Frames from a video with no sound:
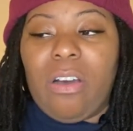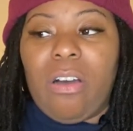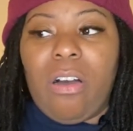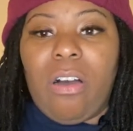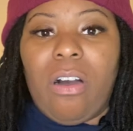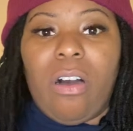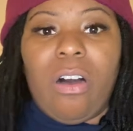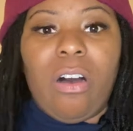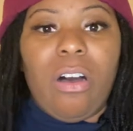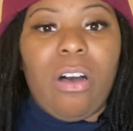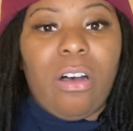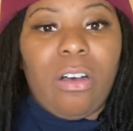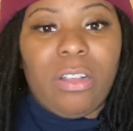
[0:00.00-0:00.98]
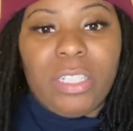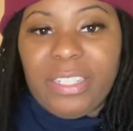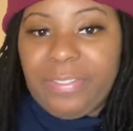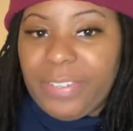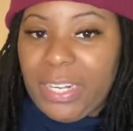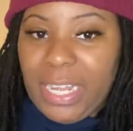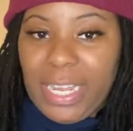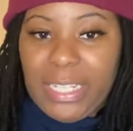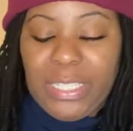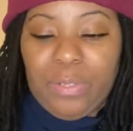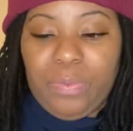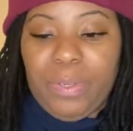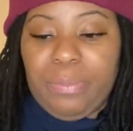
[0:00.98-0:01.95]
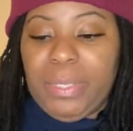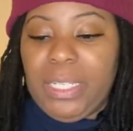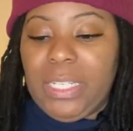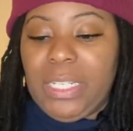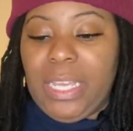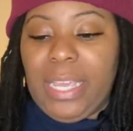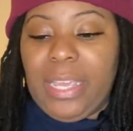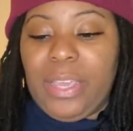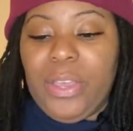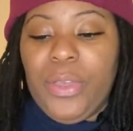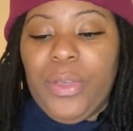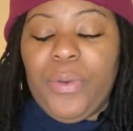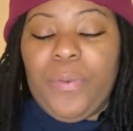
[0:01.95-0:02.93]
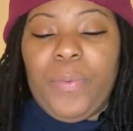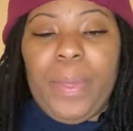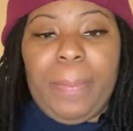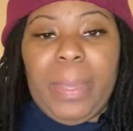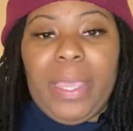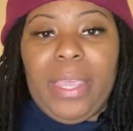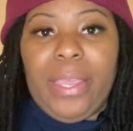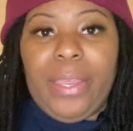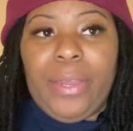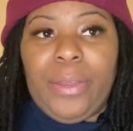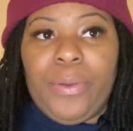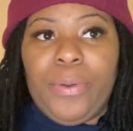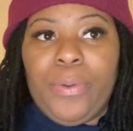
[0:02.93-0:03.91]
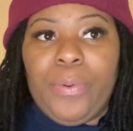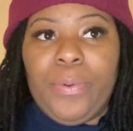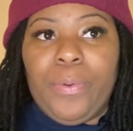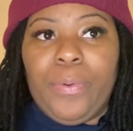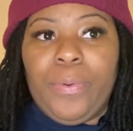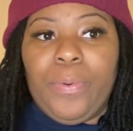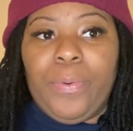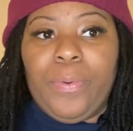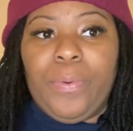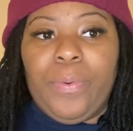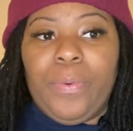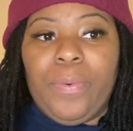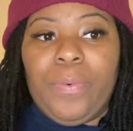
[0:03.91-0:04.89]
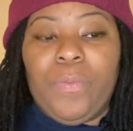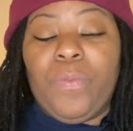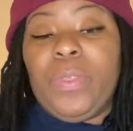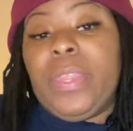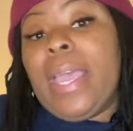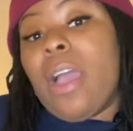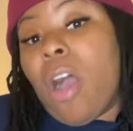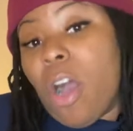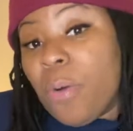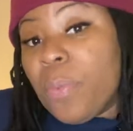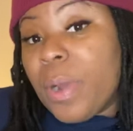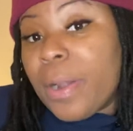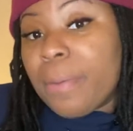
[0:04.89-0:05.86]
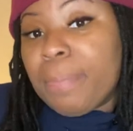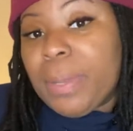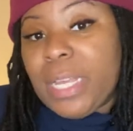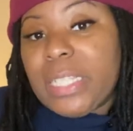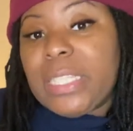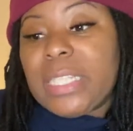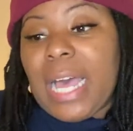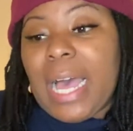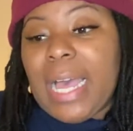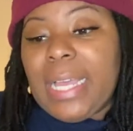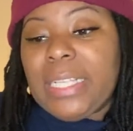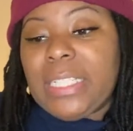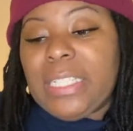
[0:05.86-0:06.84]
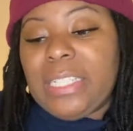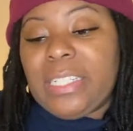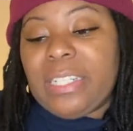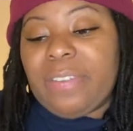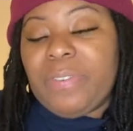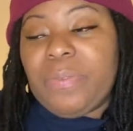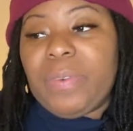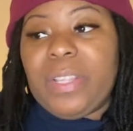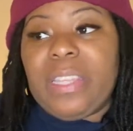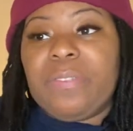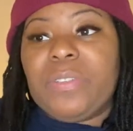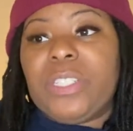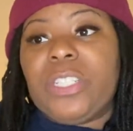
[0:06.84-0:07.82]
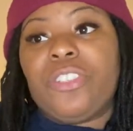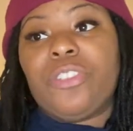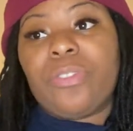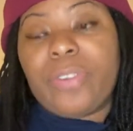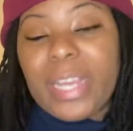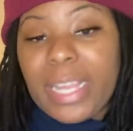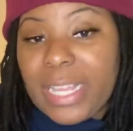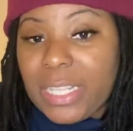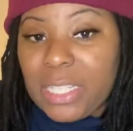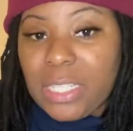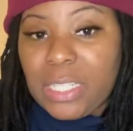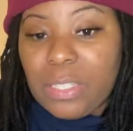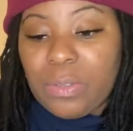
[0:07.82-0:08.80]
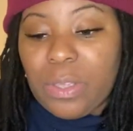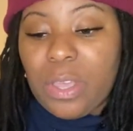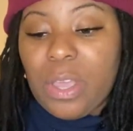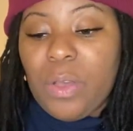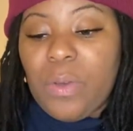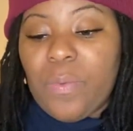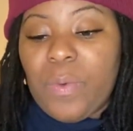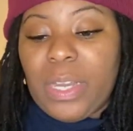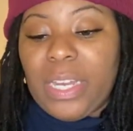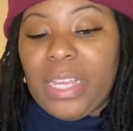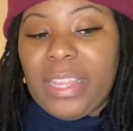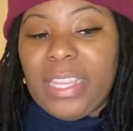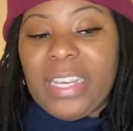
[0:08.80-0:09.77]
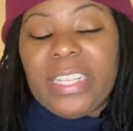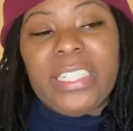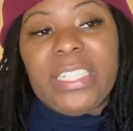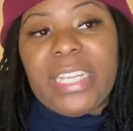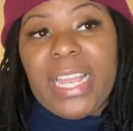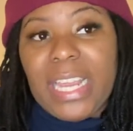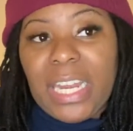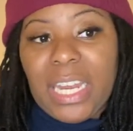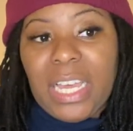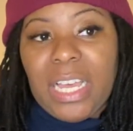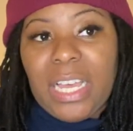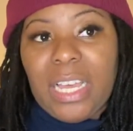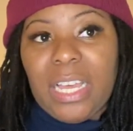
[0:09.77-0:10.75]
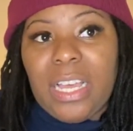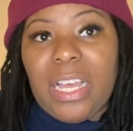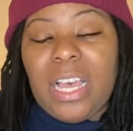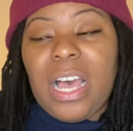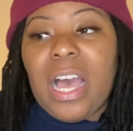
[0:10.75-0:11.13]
all different kinds of women, like women who, they all were plus size, each and every one. There was a trans one on there, Jayla.